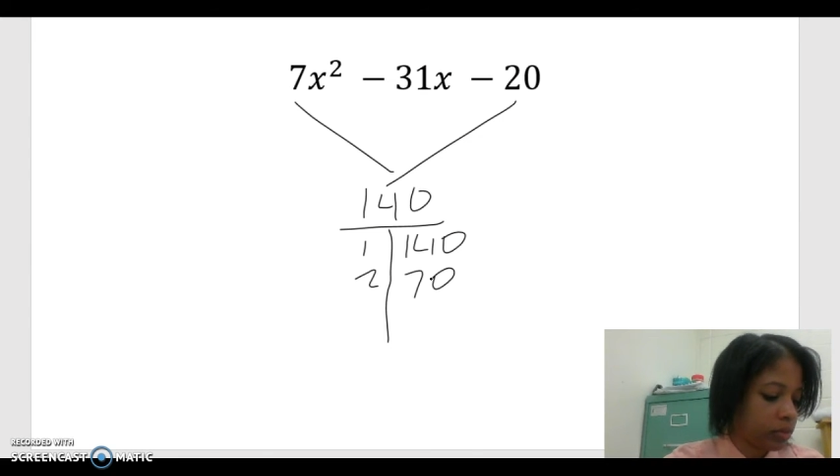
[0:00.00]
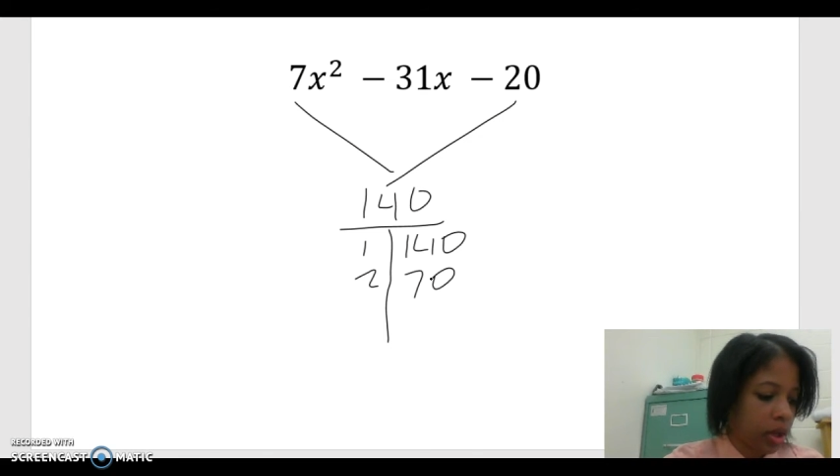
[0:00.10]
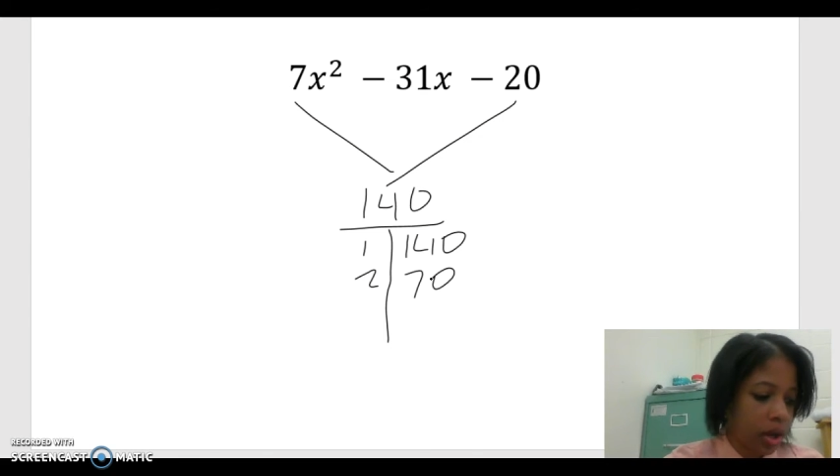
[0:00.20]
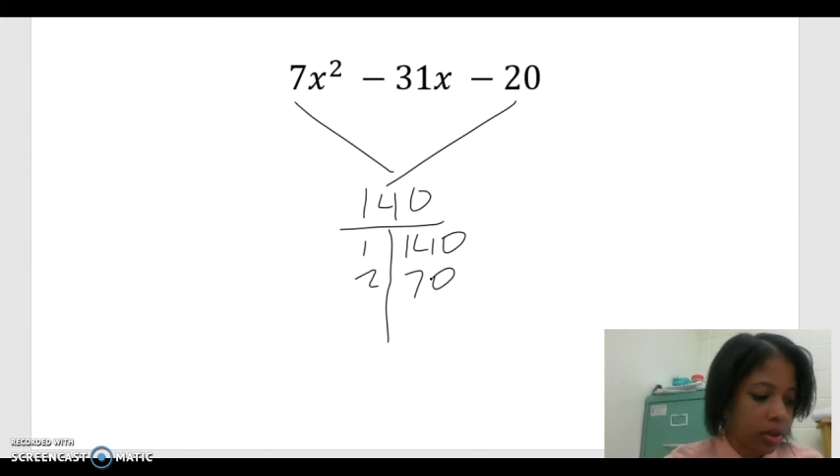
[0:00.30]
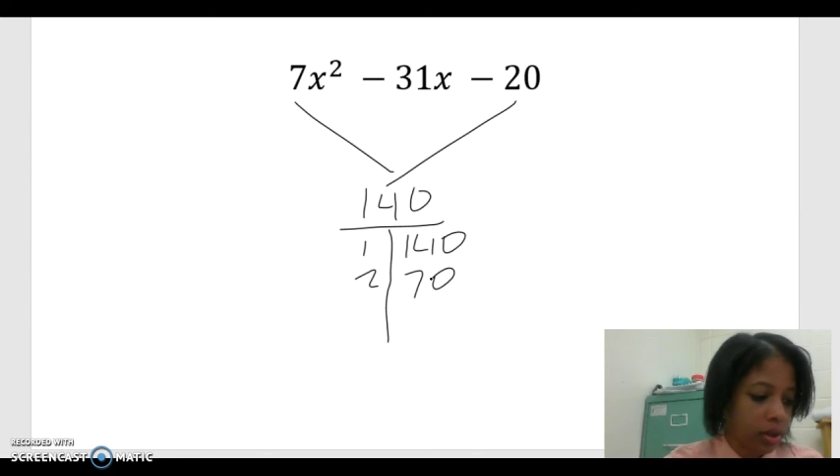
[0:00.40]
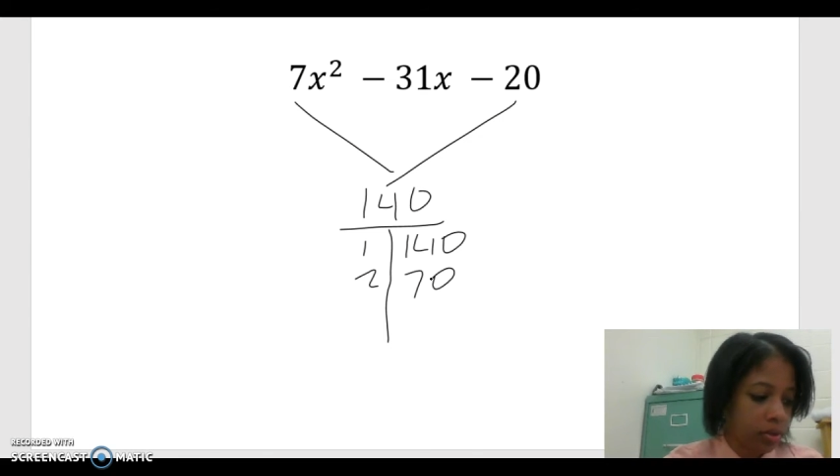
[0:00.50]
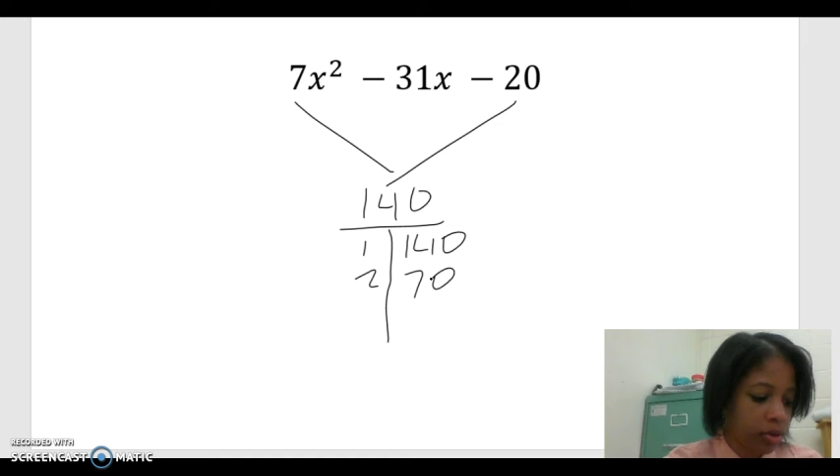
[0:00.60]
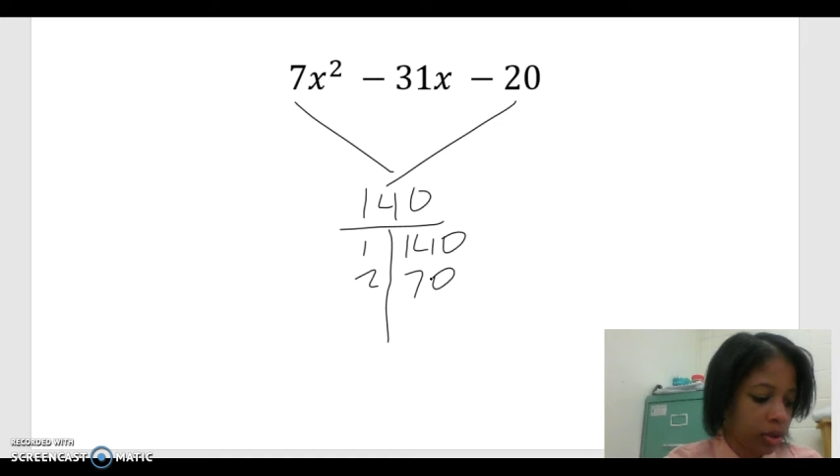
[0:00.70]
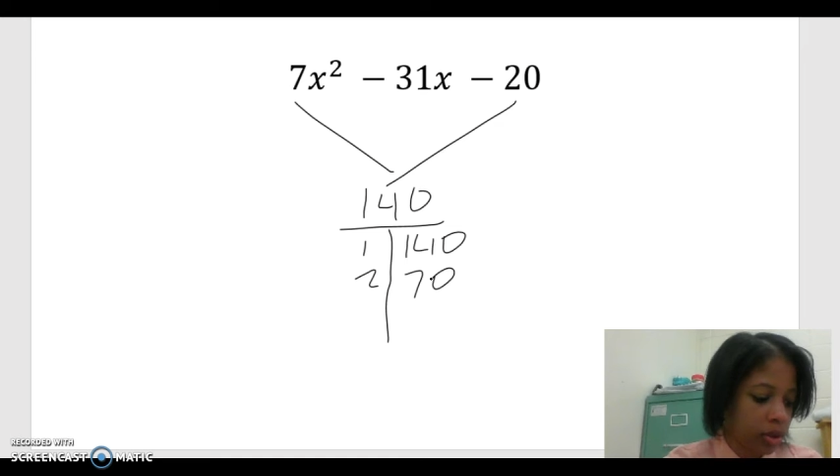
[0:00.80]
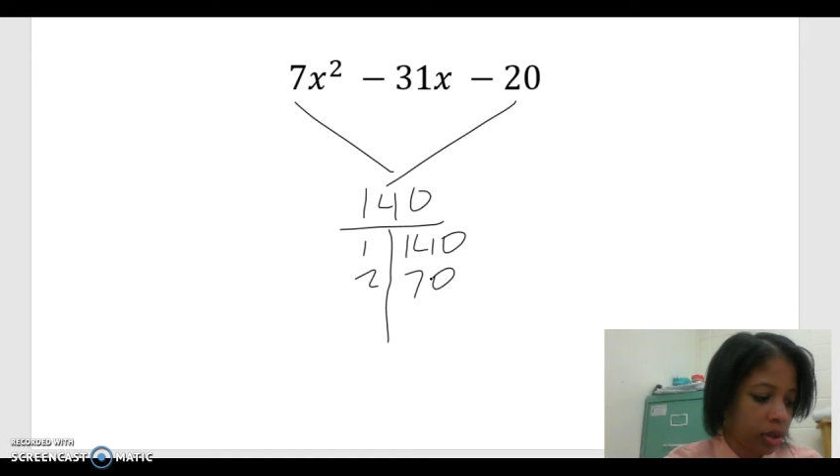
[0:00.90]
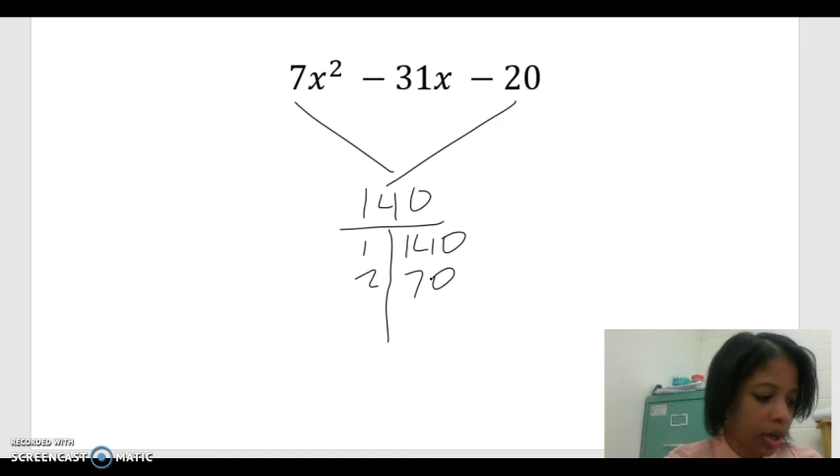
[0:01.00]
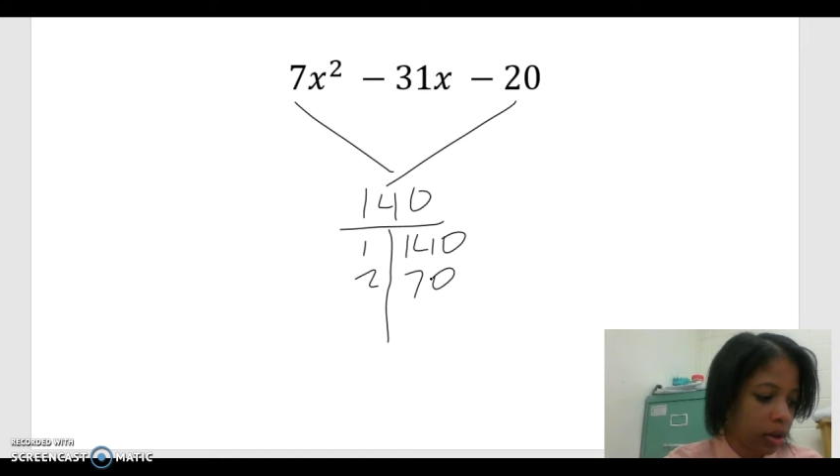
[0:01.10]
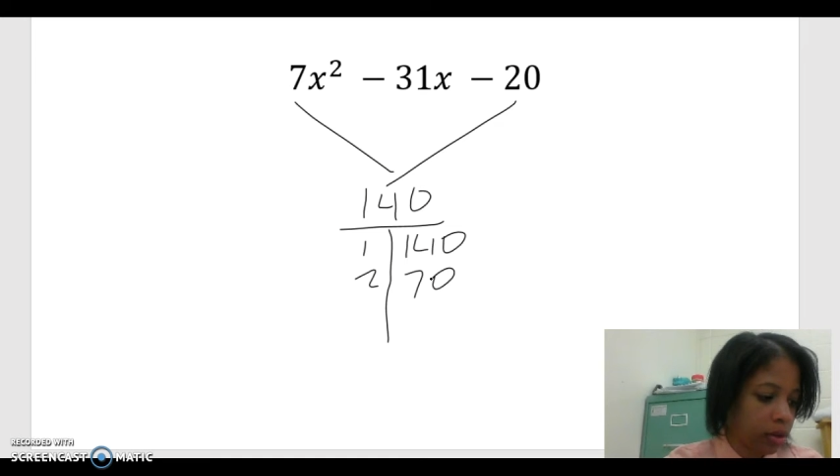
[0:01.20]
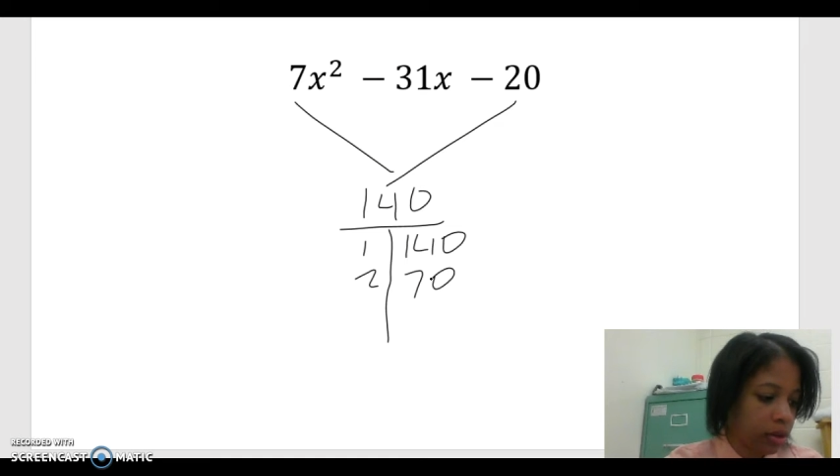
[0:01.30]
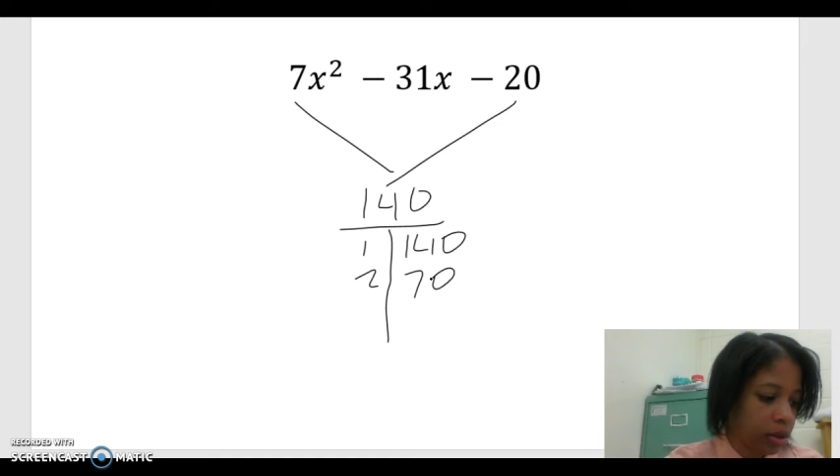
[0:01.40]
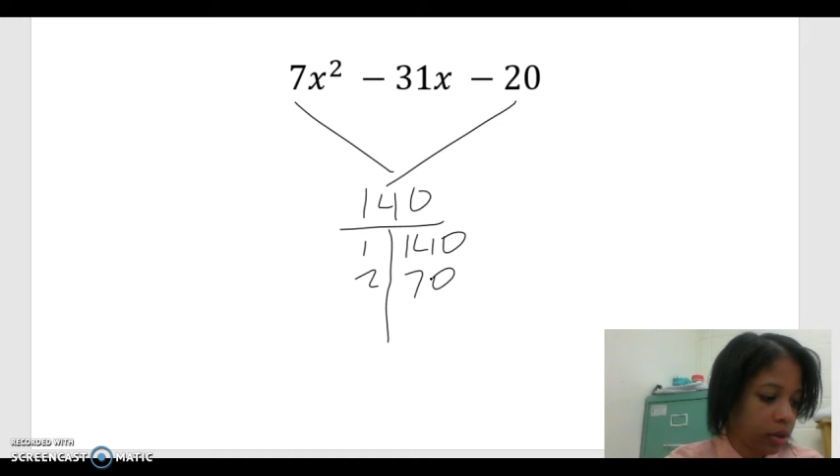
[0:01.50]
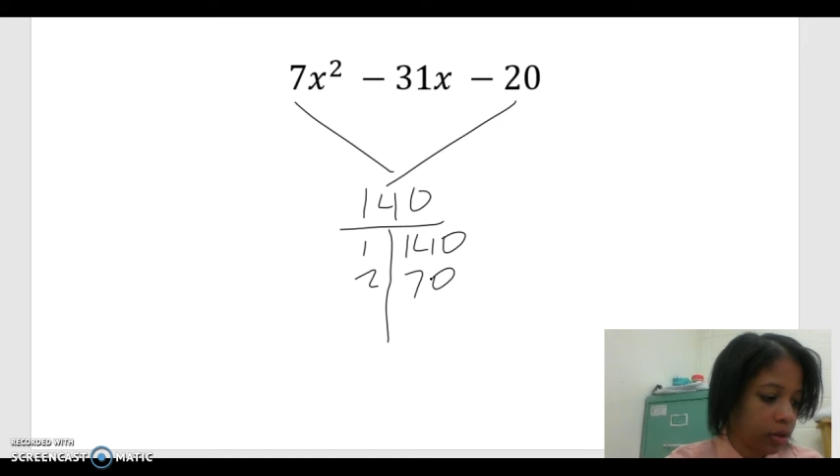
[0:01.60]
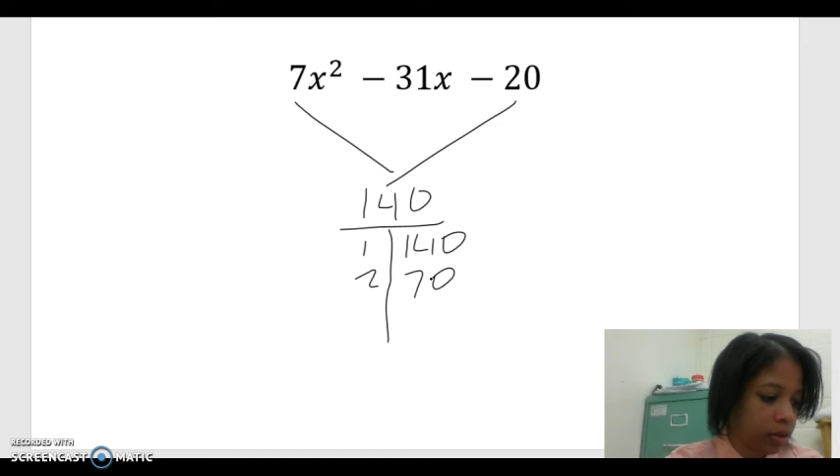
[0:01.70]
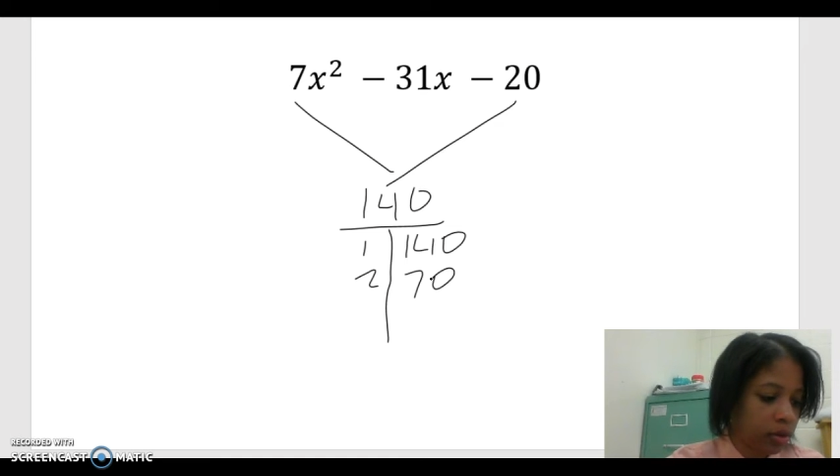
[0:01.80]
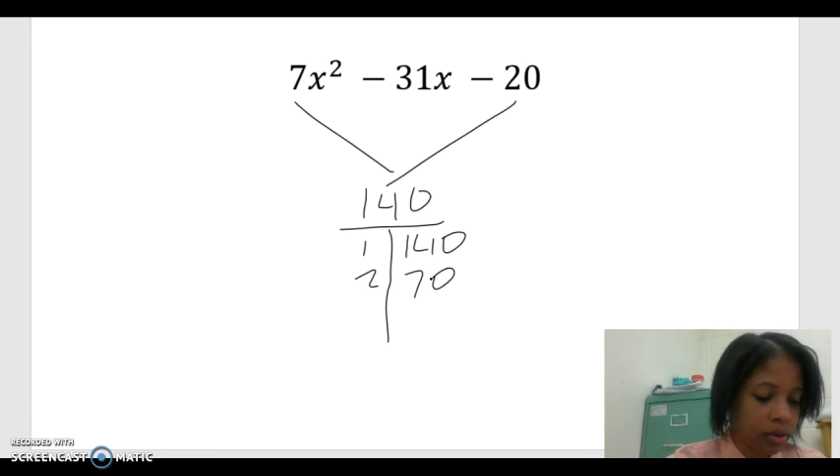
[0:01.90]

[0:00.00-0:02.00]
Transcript: Yes, I'm using a calculator.